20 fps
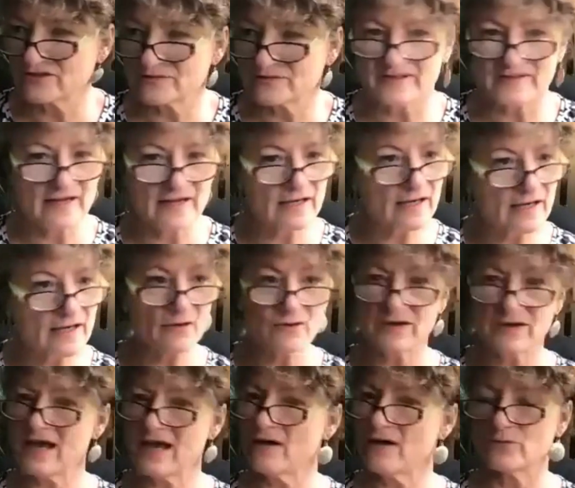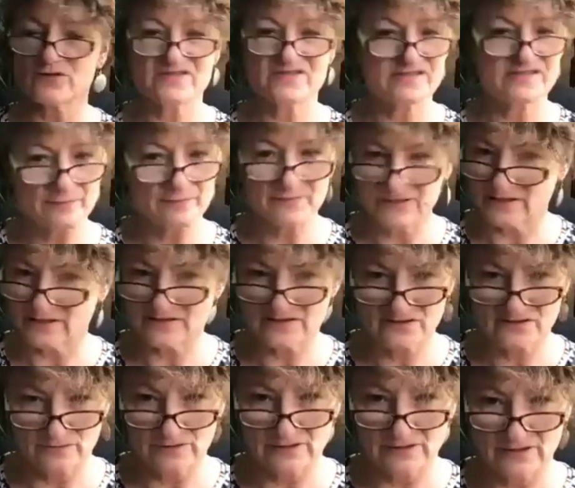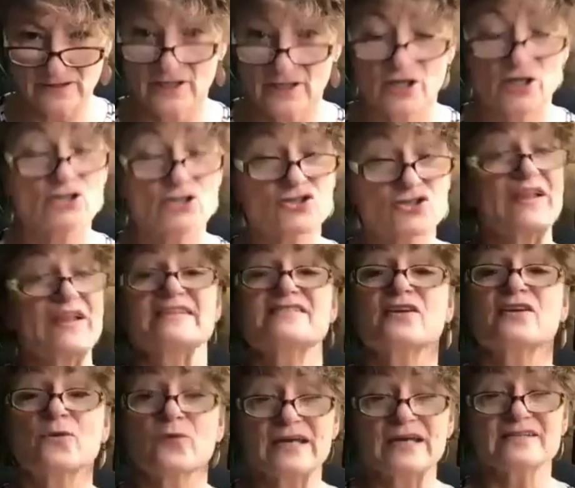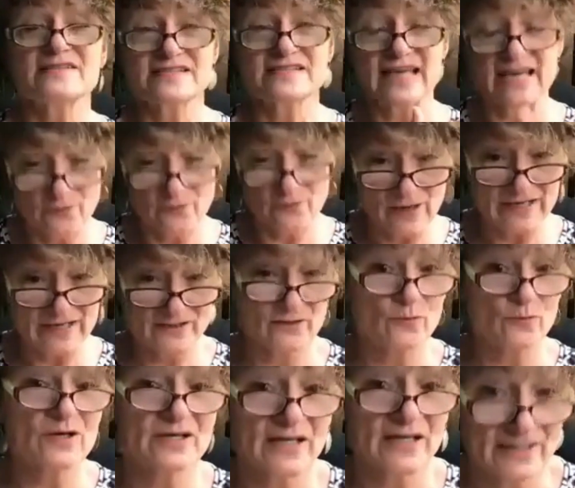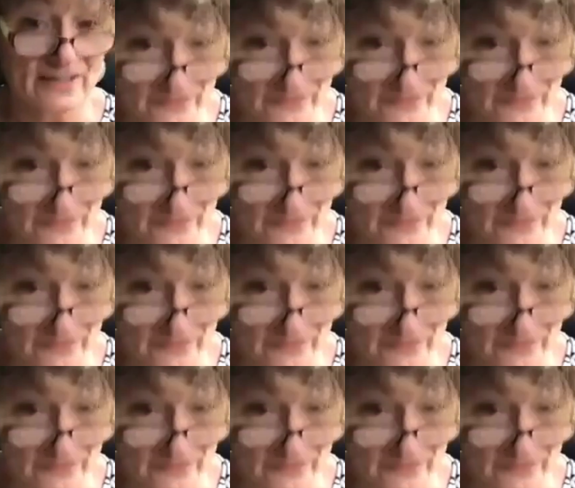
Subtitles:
to have been like, oh yeah, we're stepping into it. So that's a great segue into what I